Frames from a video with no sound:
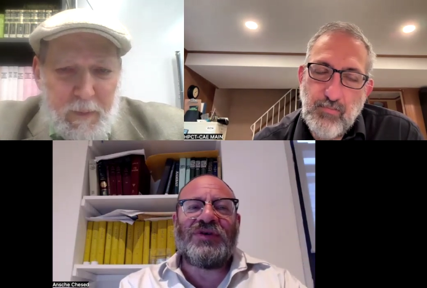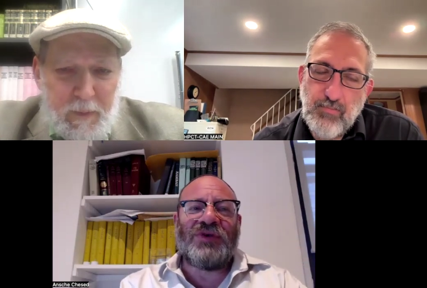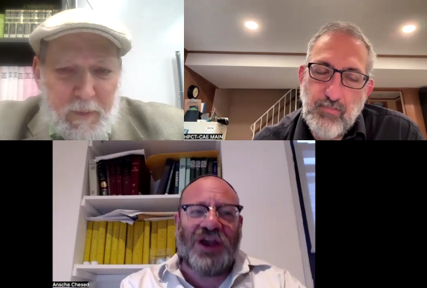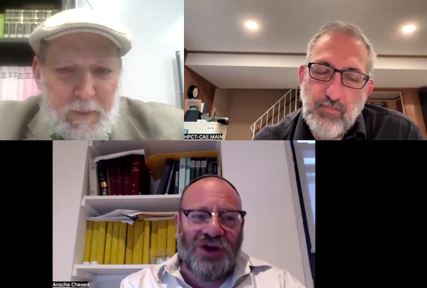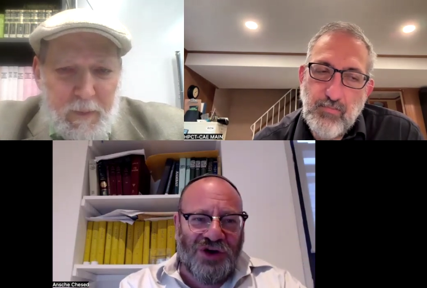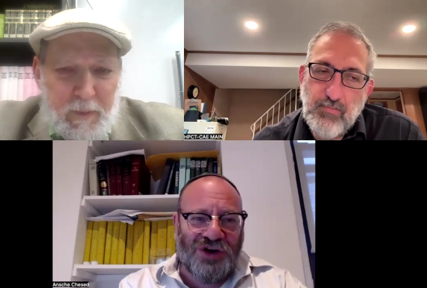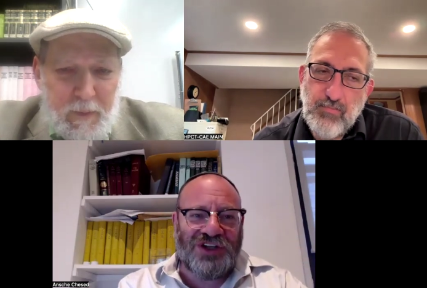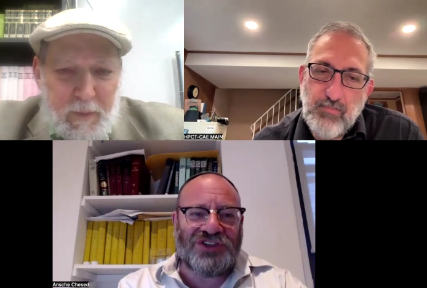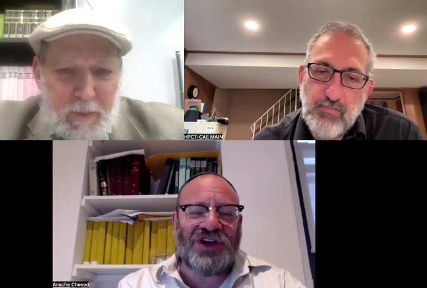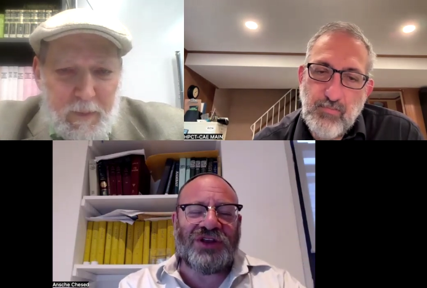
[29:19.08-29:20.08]
Speaker 1: we hurt
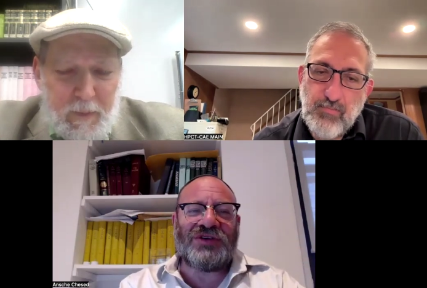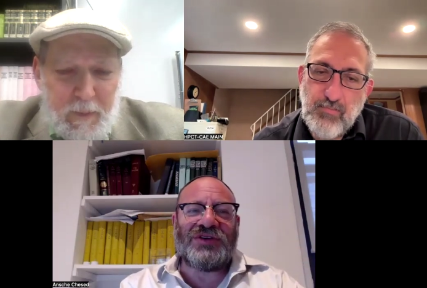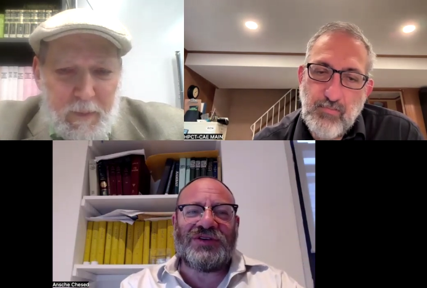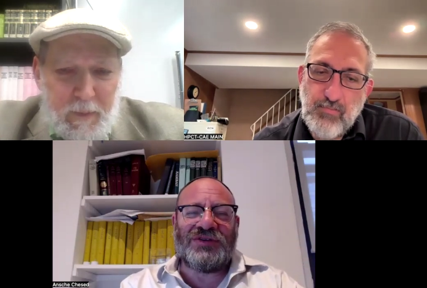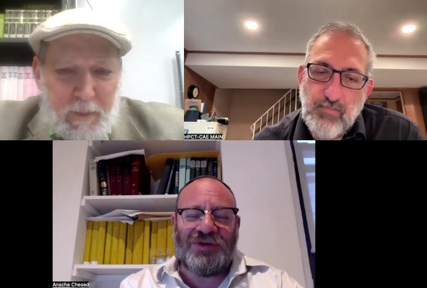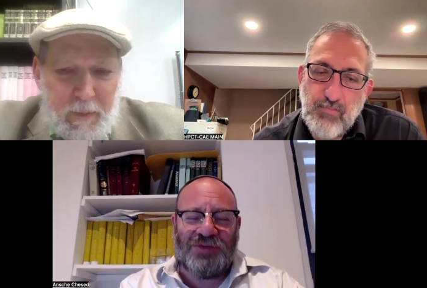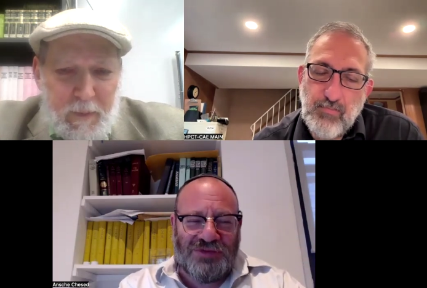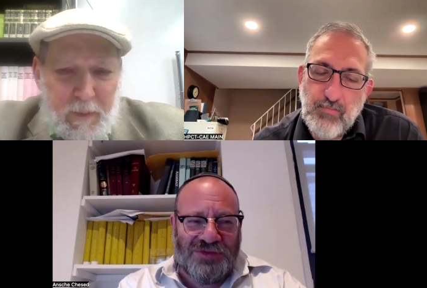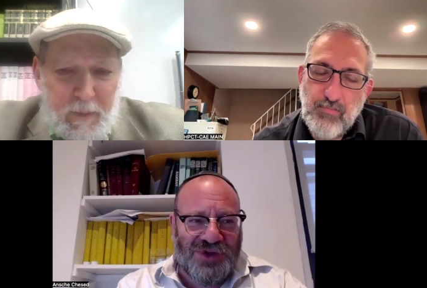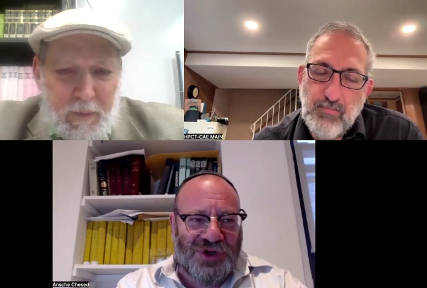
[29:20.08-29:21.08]
each other. We,
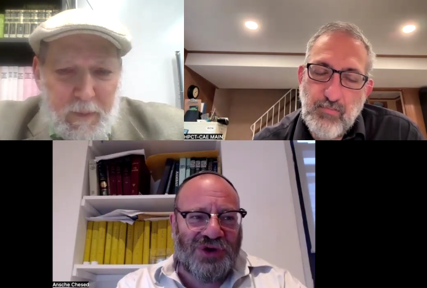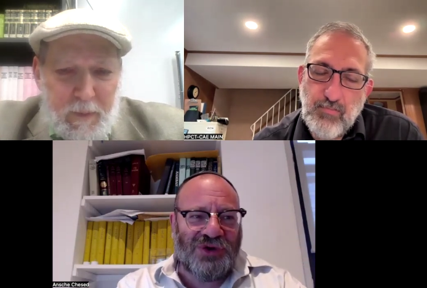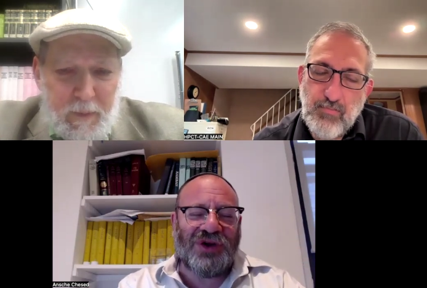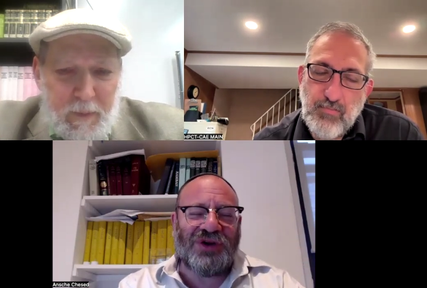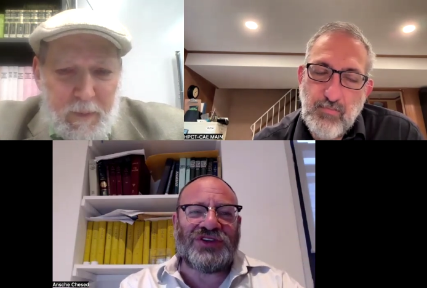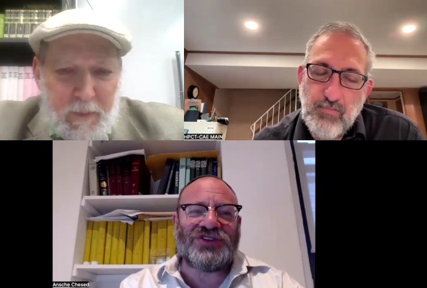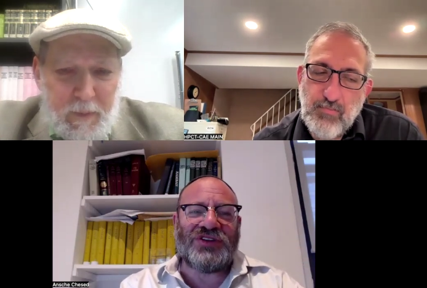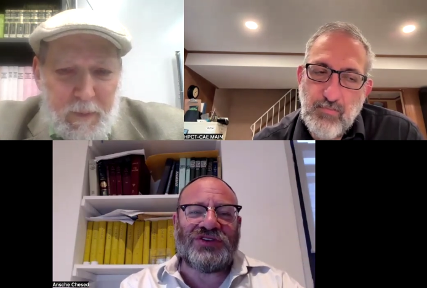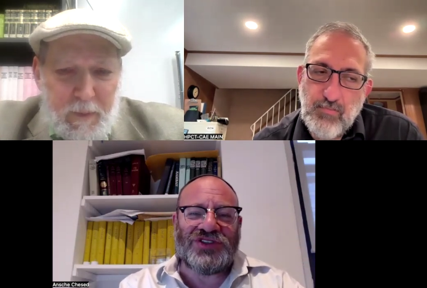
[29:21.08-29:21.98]
you know, we hurt each other